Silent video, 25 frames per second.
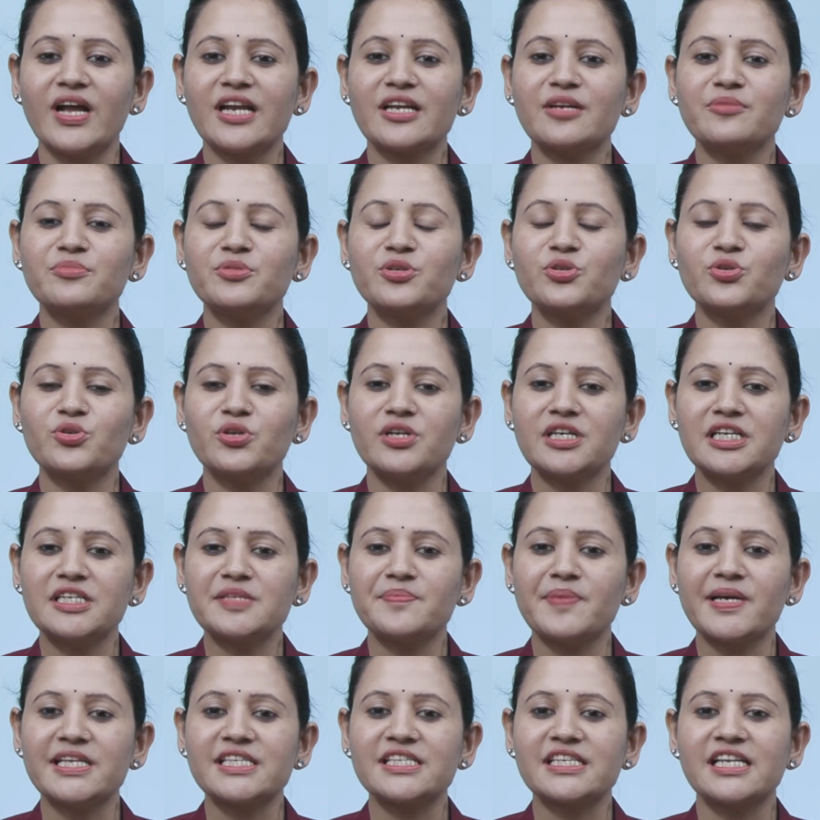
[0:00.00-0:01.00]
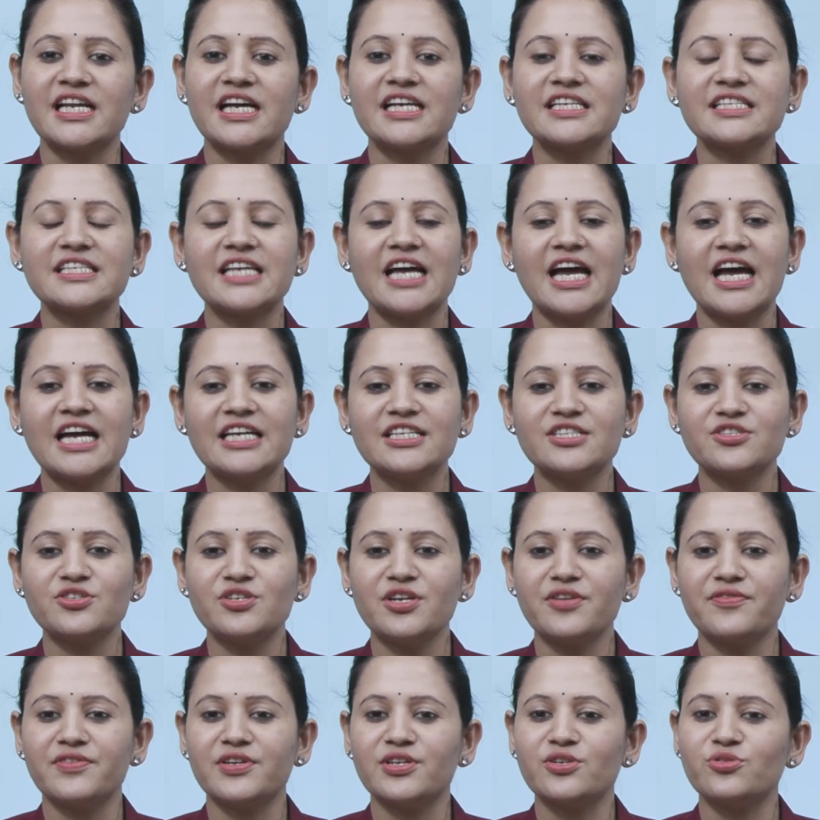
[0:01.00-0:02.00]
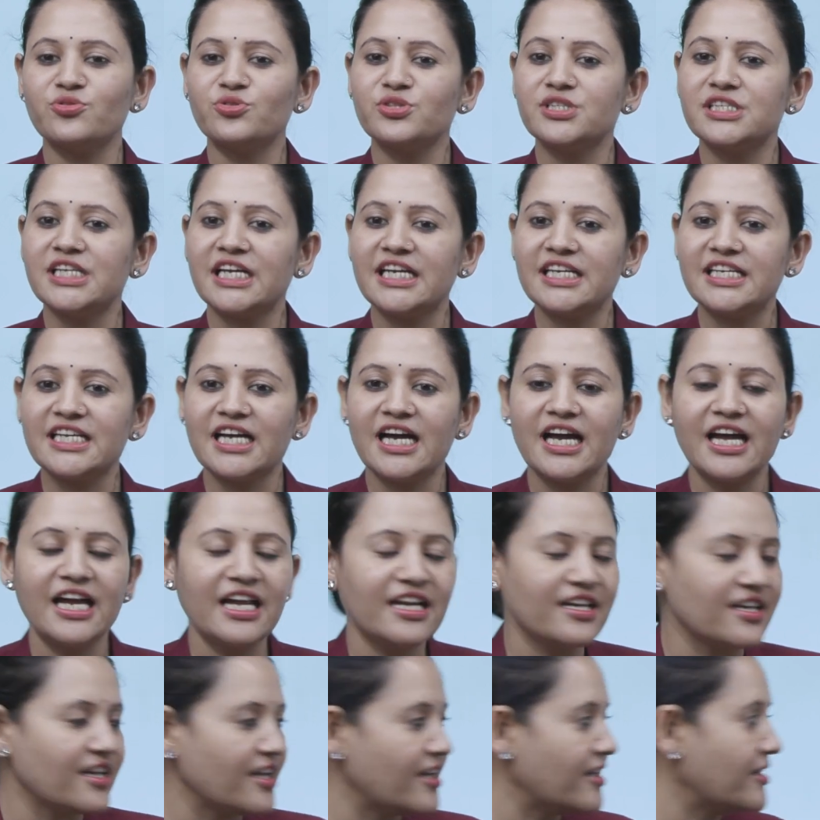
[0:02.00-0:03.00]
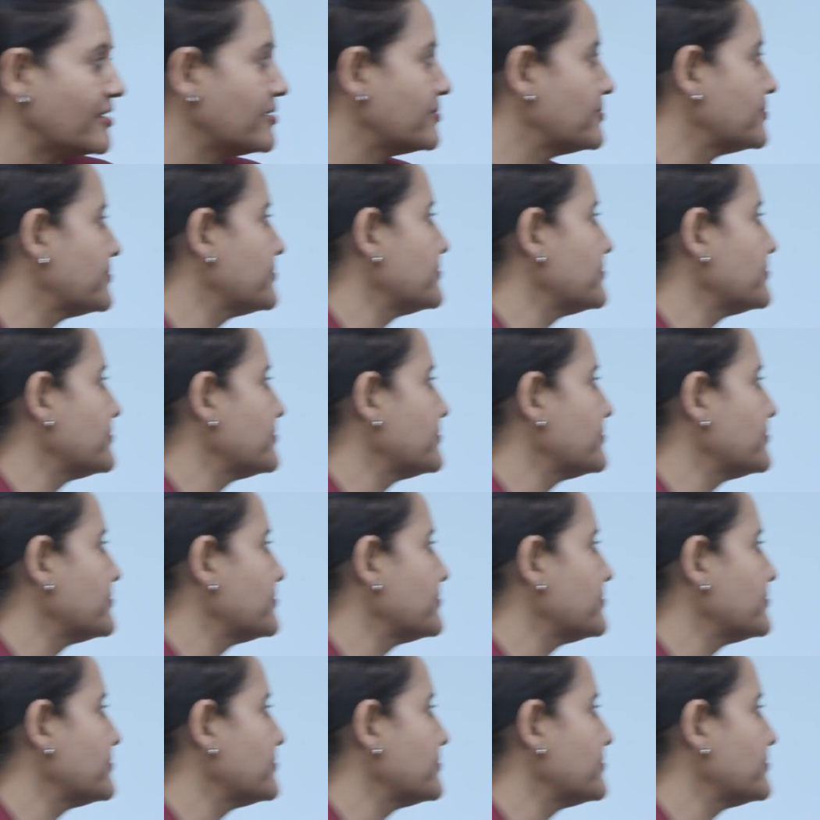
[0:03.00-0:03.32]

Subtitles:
Welcome to today's maths class, and today we'll do data handling.